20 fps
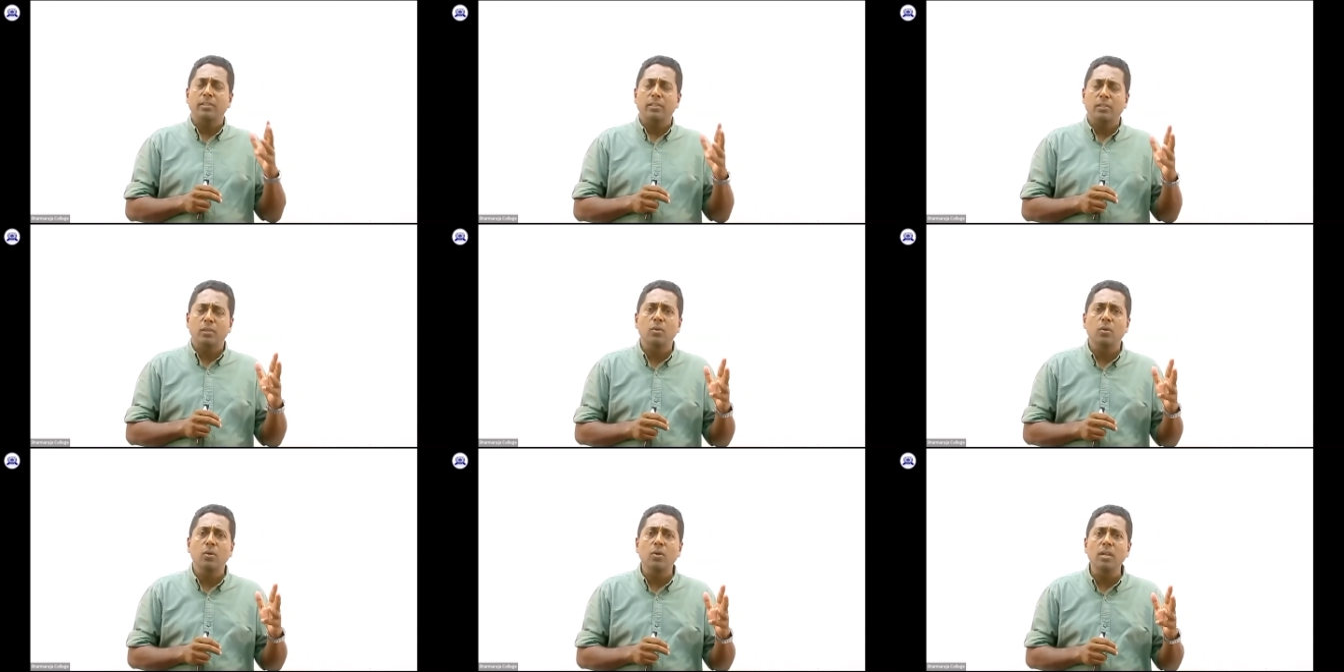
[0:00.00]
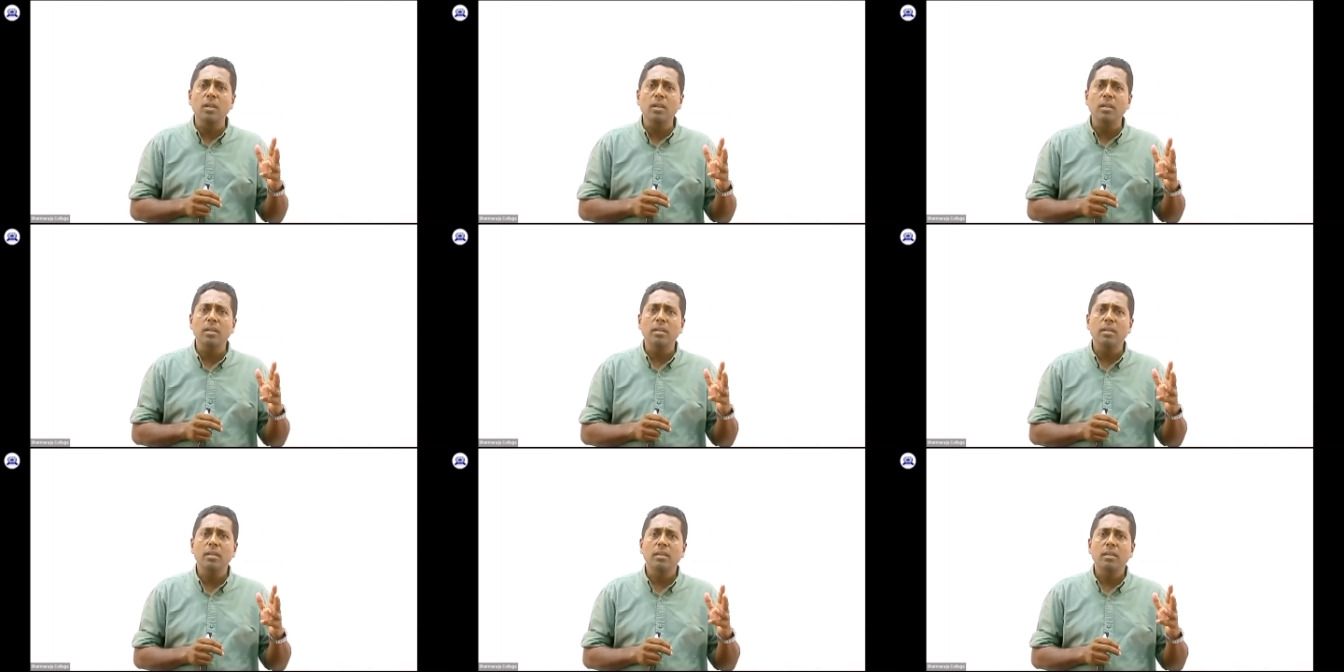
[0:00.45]

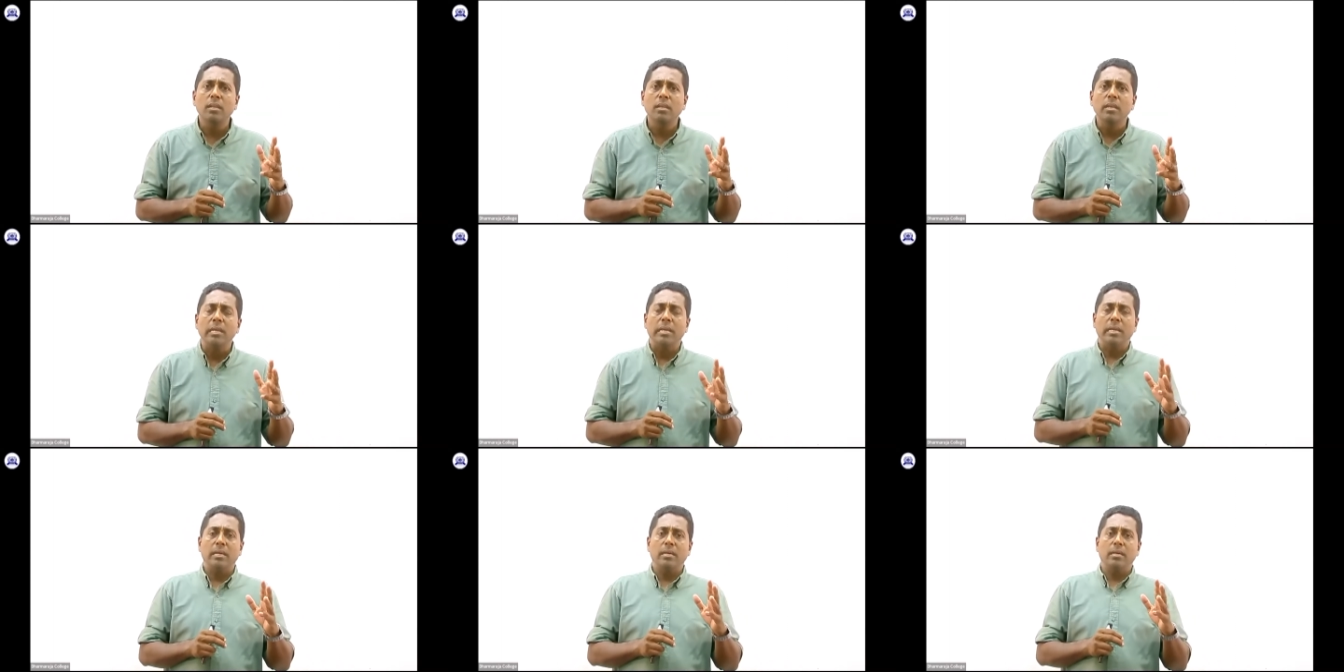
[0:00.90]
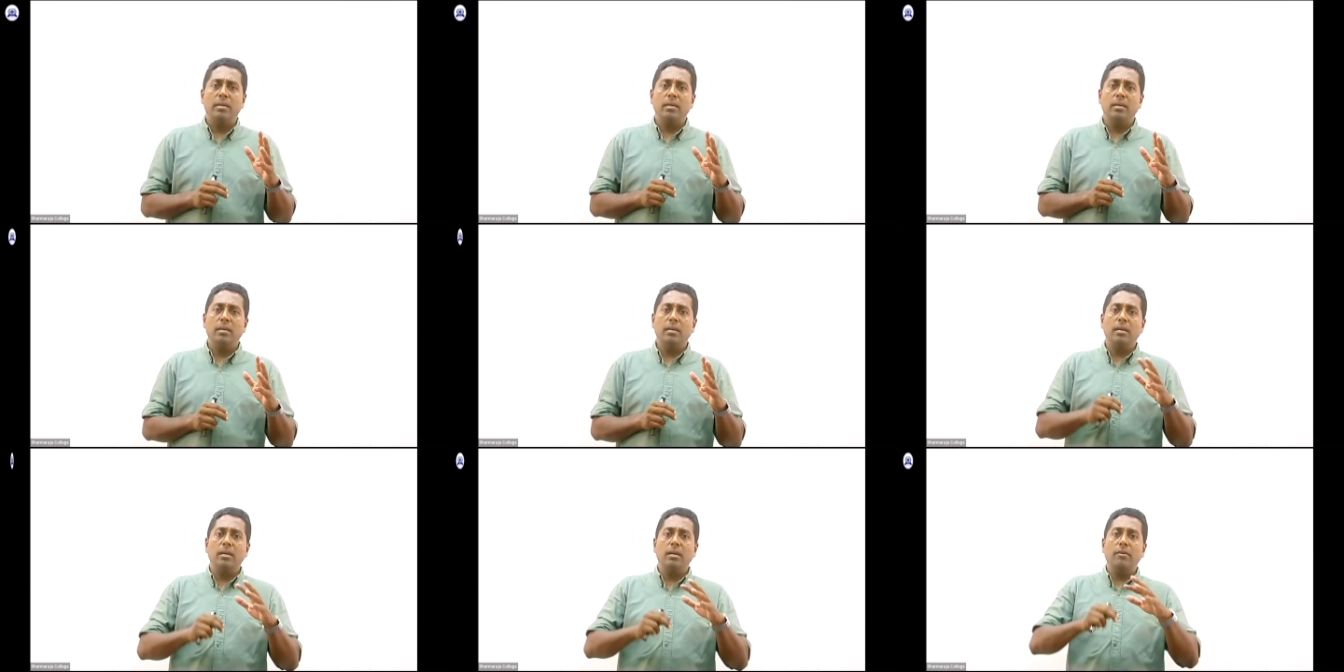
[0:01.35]
School,
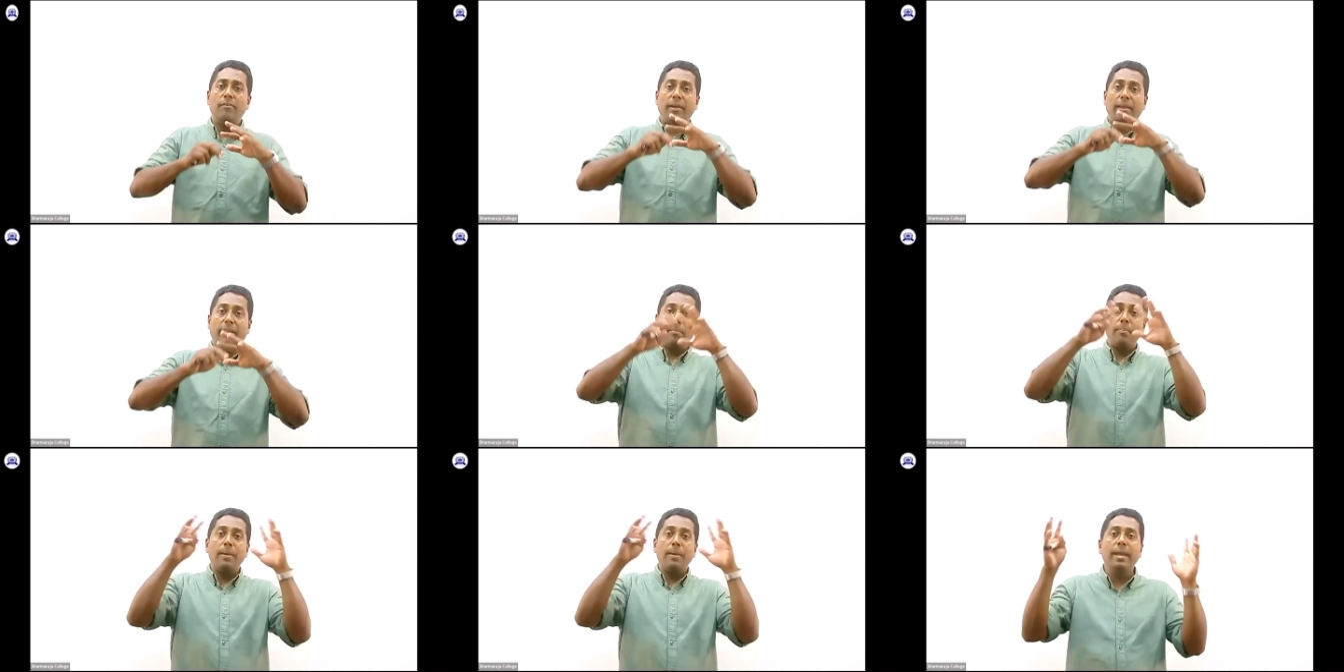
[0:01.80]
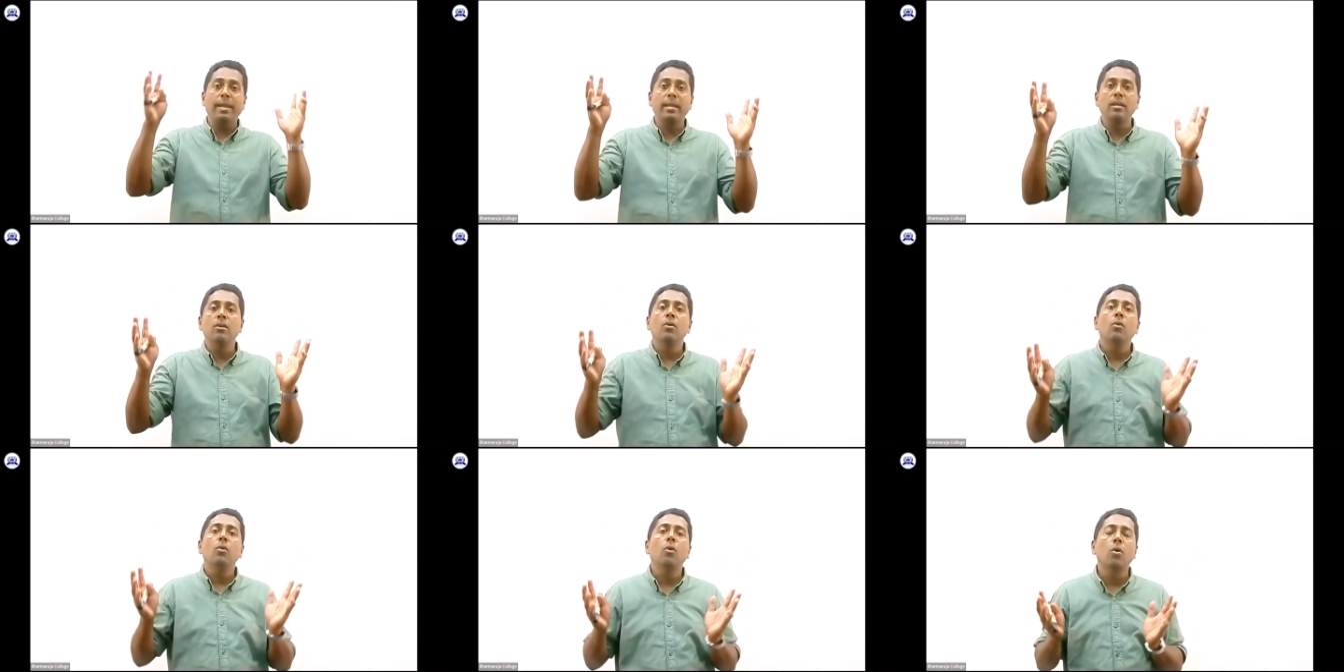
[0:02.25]
a very
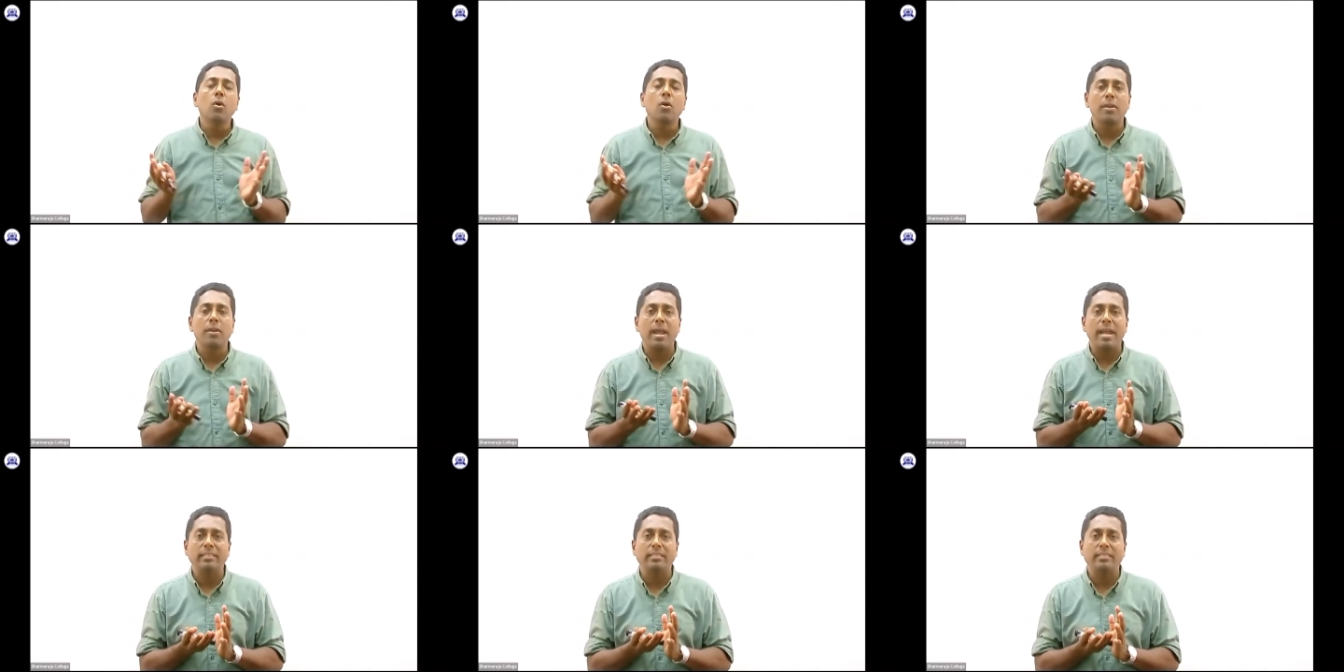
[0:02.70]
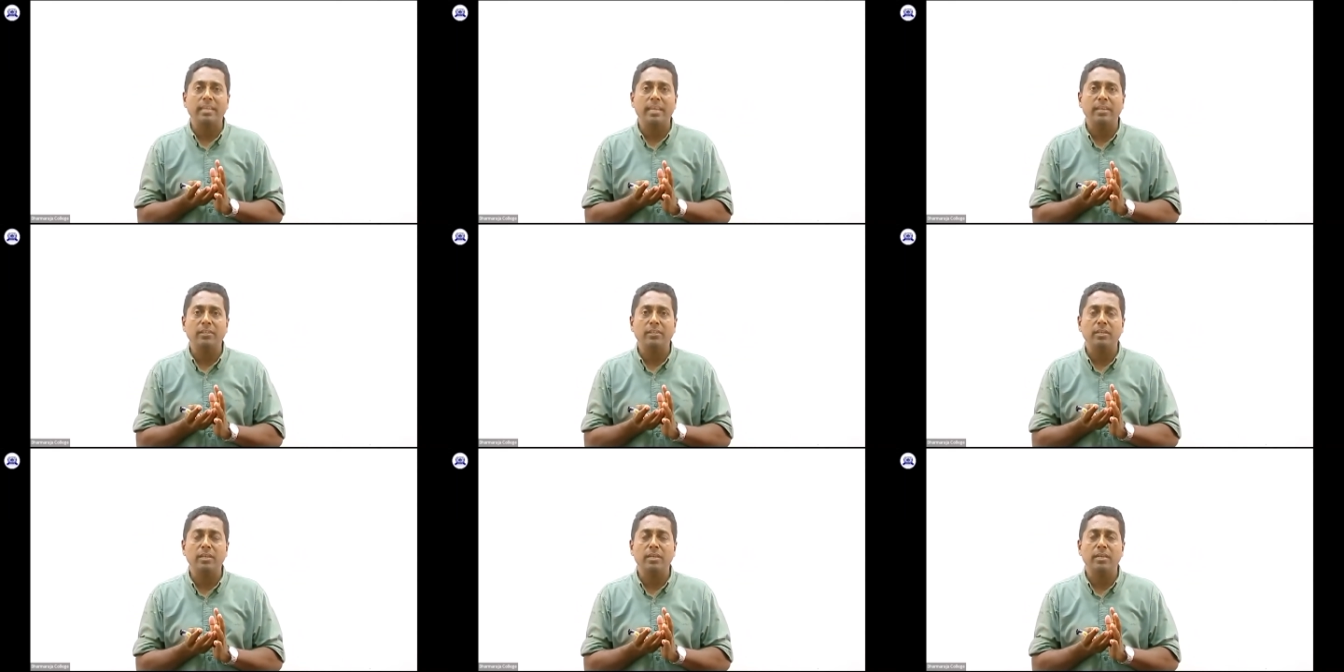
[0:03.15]
big
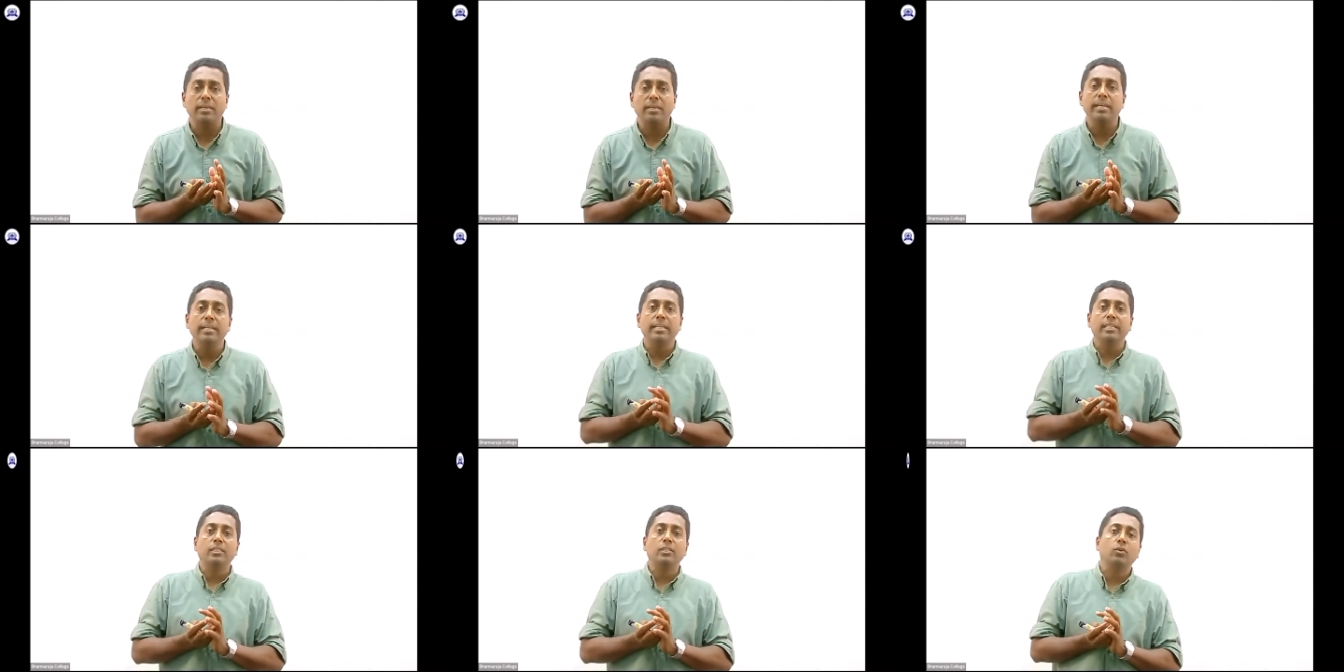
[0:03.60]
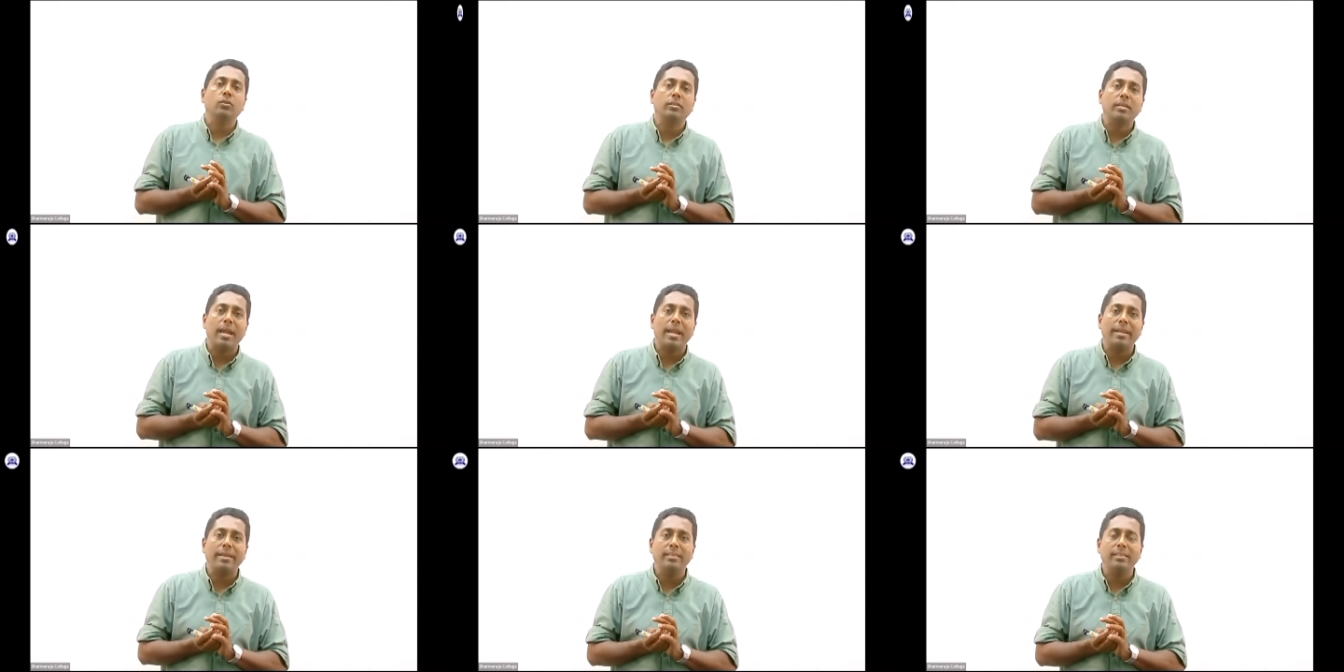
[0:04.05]
organization in the
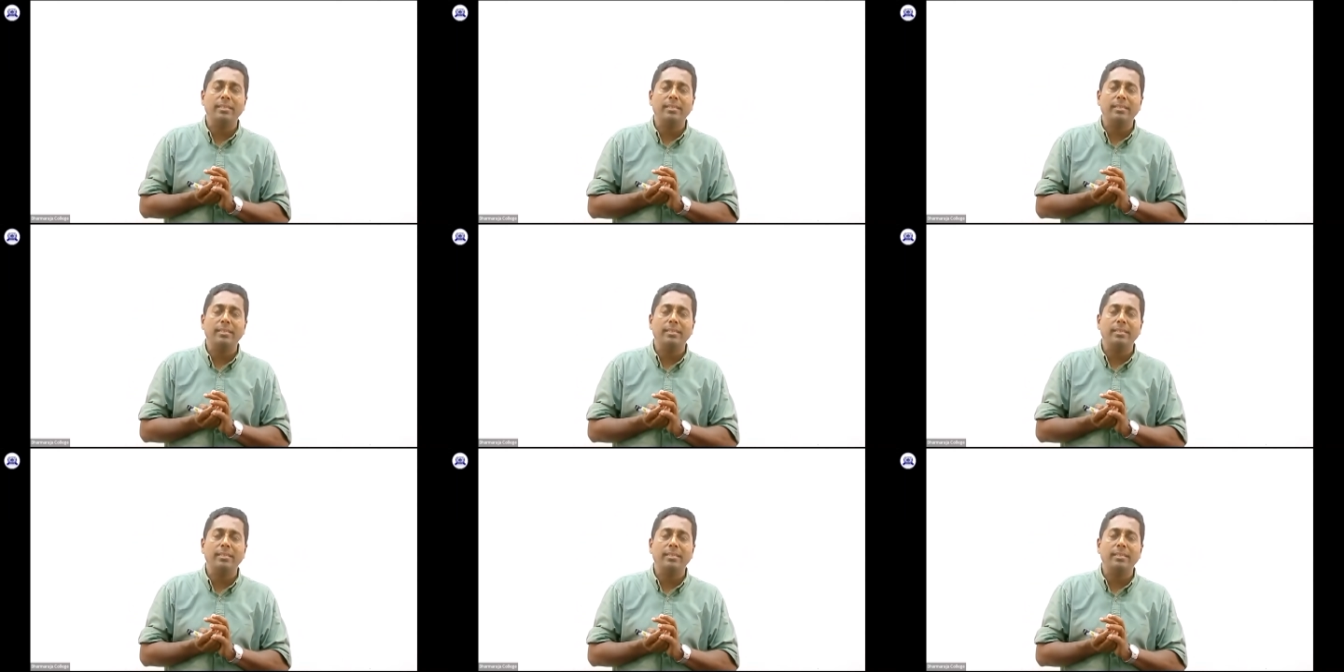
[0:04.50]
society.